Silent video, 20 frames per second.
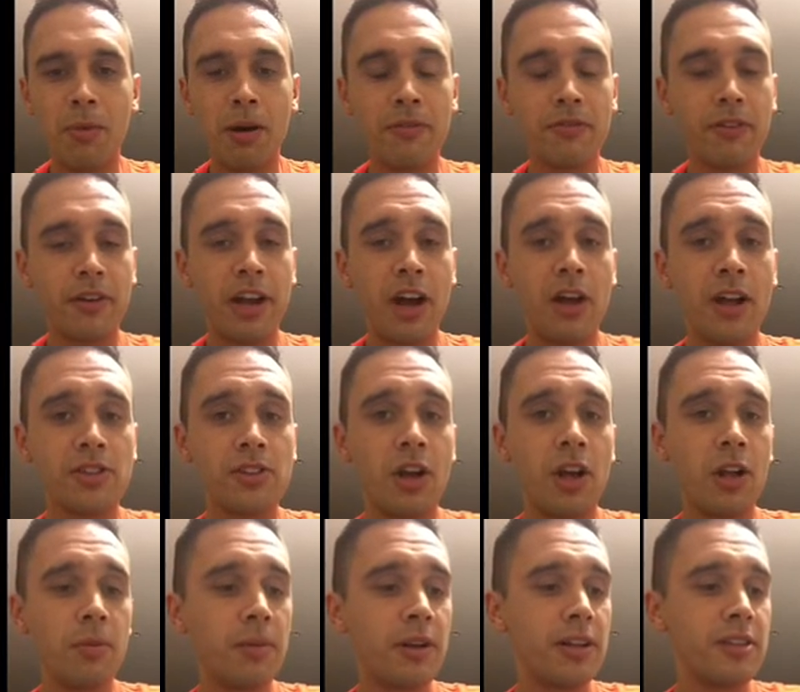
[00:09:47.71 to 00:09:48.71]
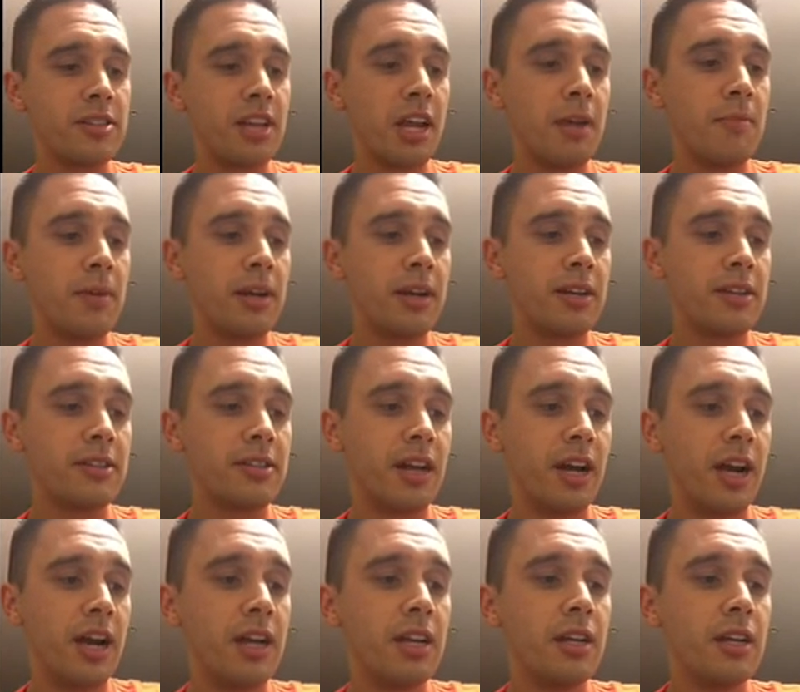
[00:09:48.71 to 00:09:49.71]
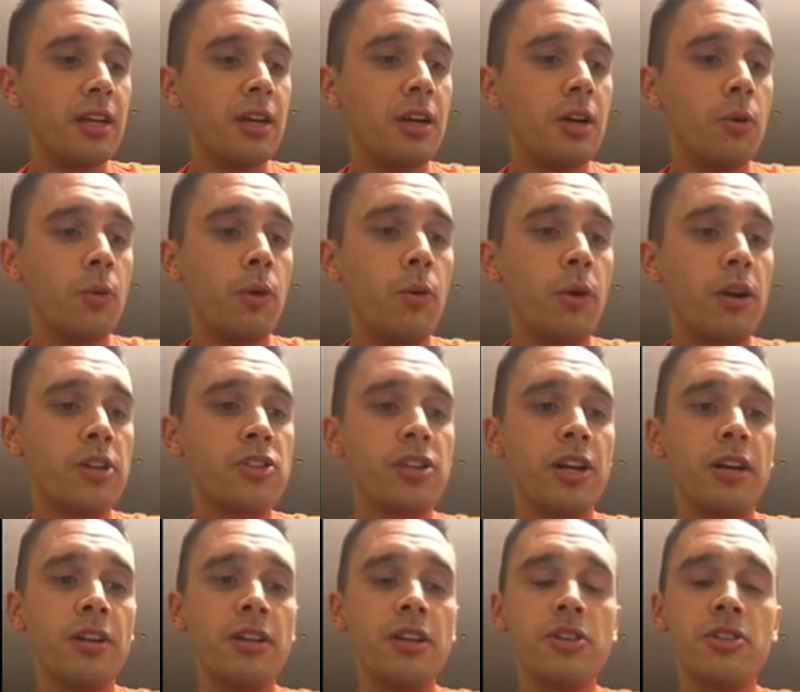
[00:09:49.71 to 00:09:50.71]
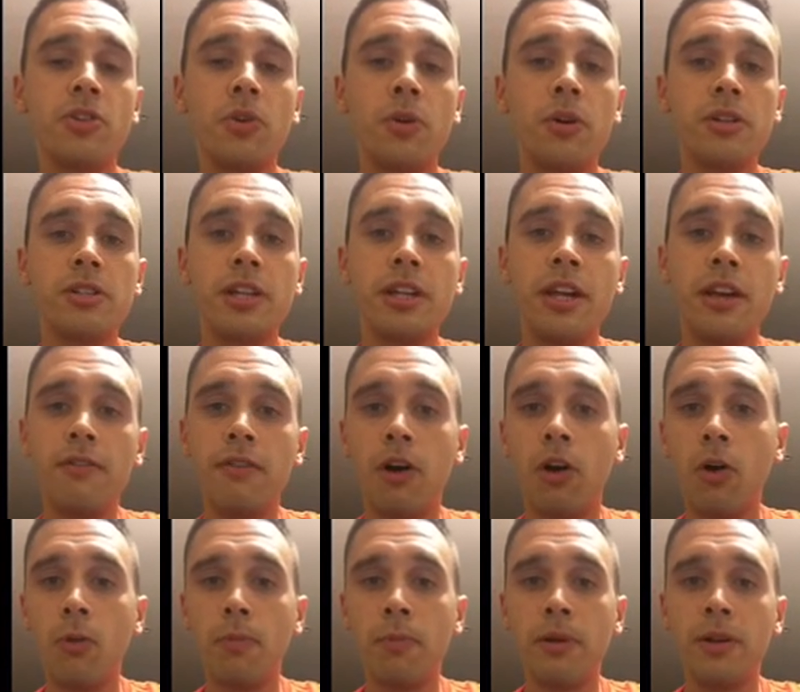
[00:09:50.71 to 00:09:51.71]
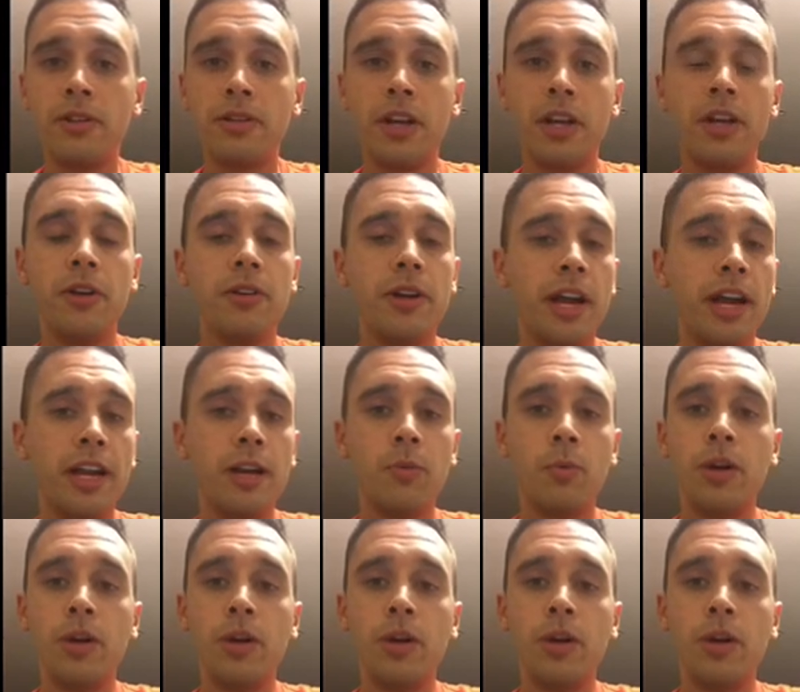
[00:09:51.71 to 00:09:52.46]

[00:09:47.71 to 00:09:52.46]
But for now, that's all I'm going to say, because we want to share these stories to give hope and to unite.